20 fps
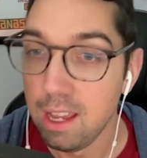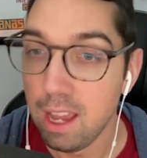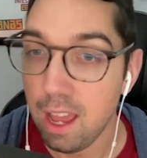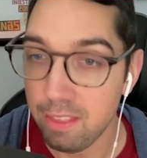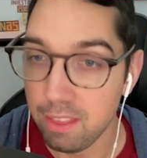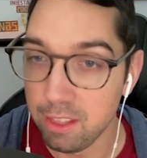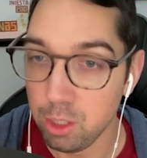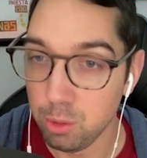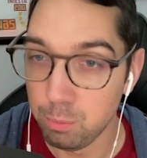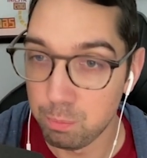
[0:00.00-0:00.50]

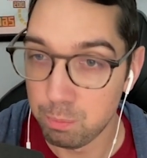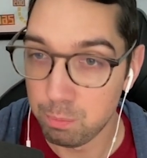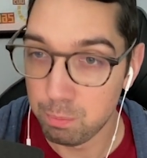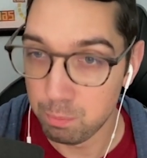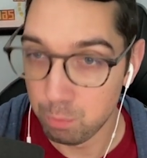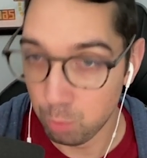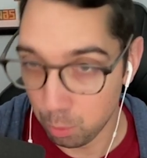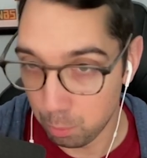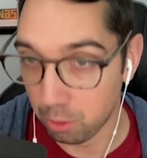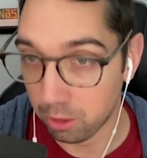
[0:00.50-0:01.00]
and then you
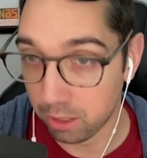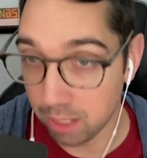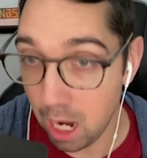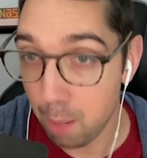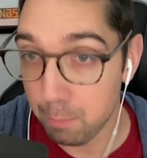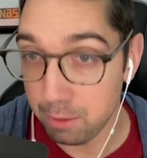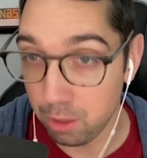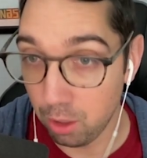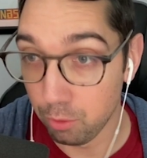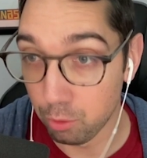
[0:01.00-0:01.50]
would put
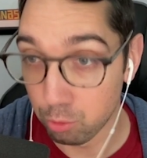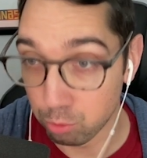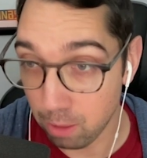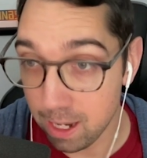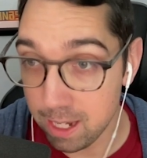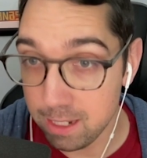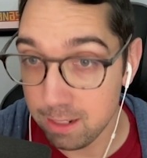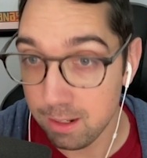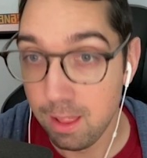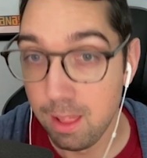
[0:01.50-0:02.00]
Gavi on the
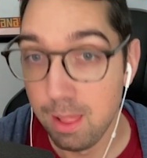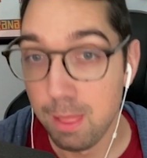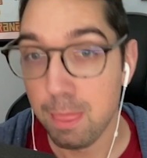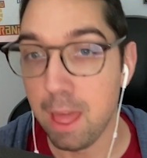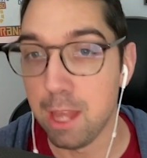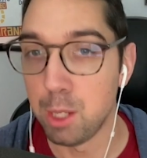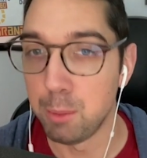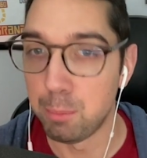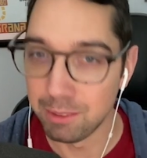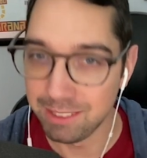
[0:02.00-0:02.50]
right,
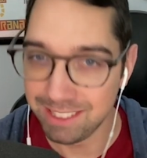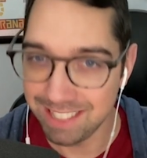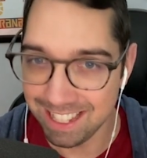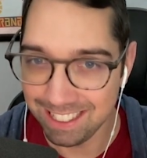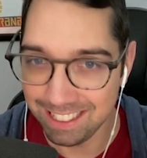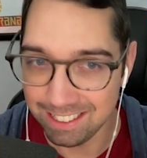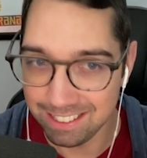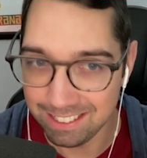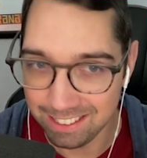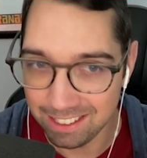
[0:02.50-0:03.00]
and you put
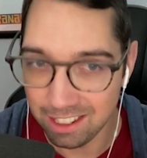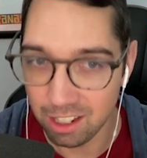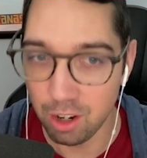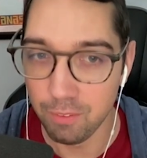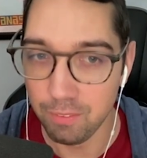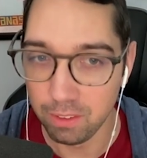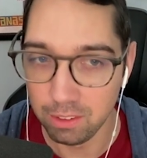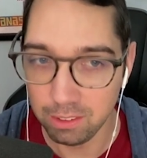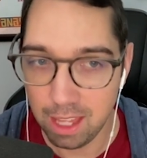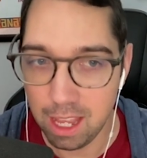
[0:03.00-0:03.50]
De, De Jong
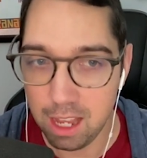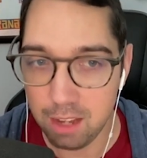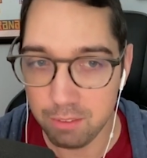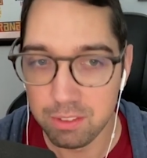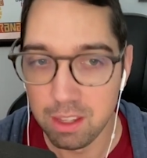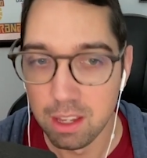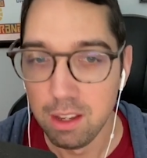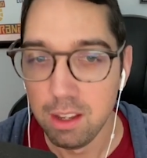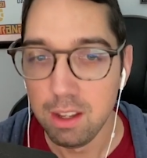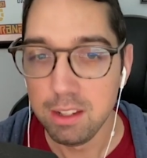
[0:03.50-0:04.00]
on the left.